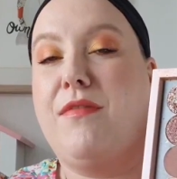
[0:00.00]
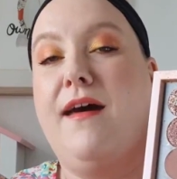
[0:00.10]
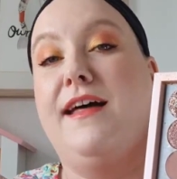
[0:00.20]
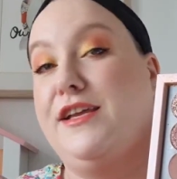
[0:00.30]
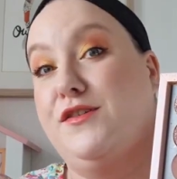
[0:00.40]

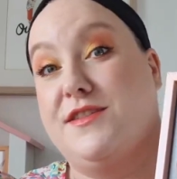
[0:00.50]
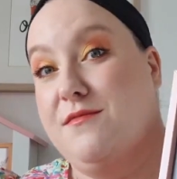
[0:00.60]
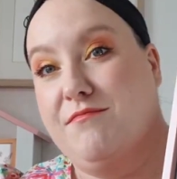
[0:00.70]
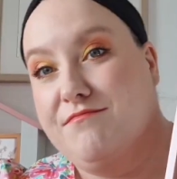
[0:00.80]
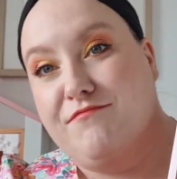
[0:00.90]
I'll use
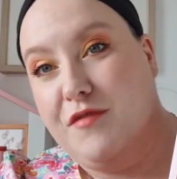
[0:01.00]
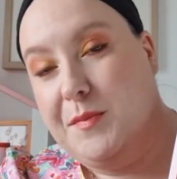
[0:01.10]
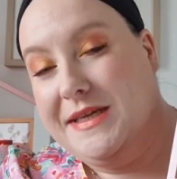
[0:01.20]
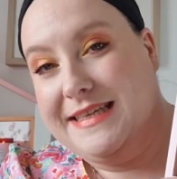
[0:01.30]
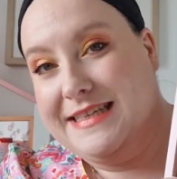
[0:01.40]
them
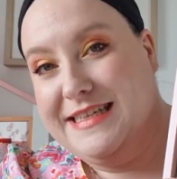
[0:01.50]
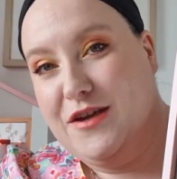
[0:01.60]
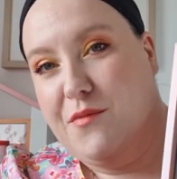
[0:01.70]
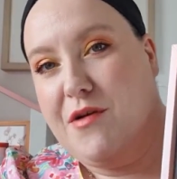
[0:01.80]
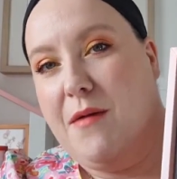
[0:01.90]
repeatedly,
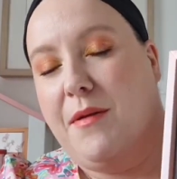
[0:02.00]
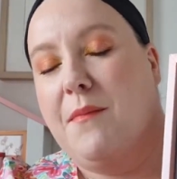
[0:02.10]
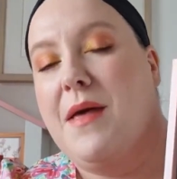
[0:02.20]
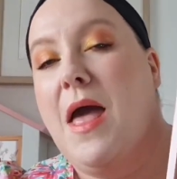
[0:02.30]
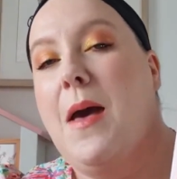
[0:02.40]
no problem.